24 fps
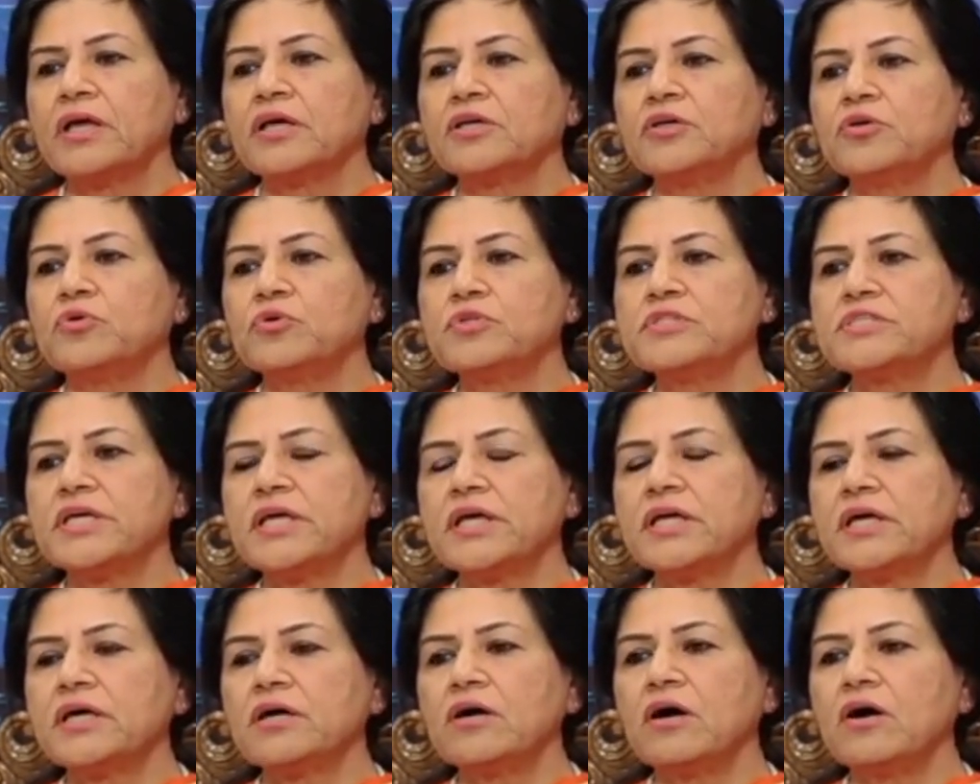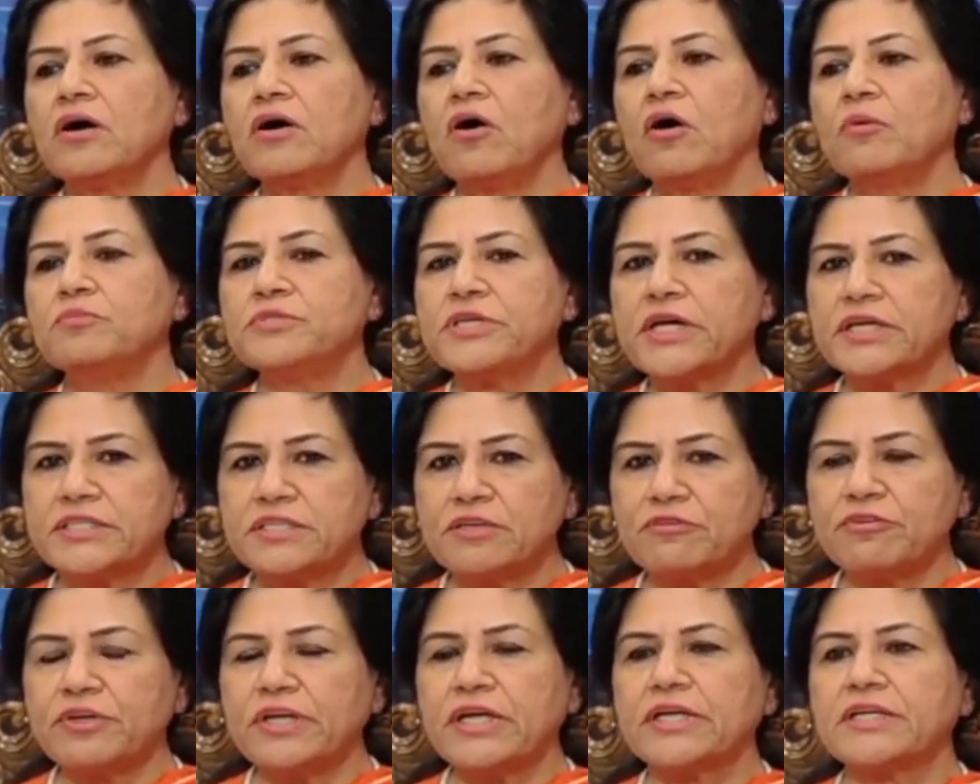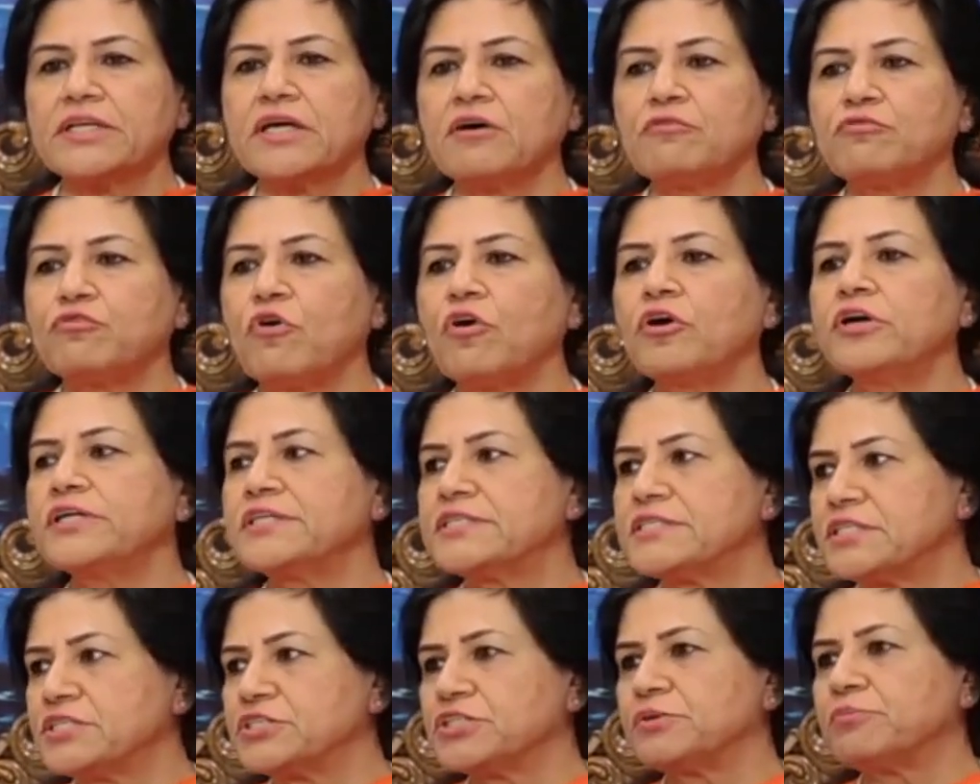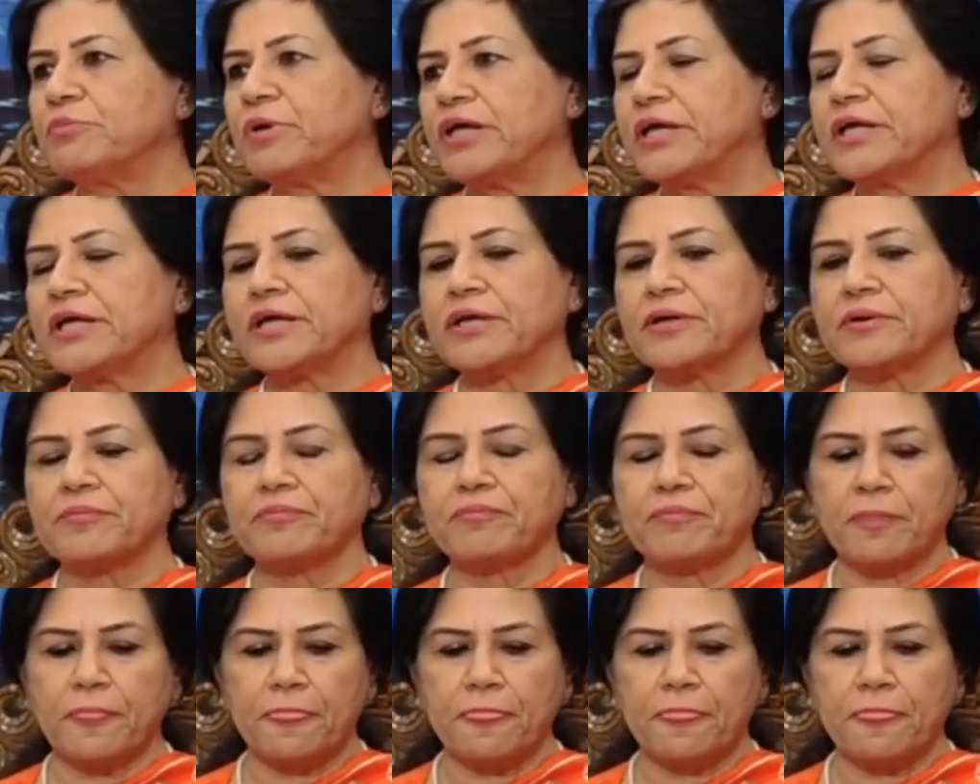using objective data for decision making.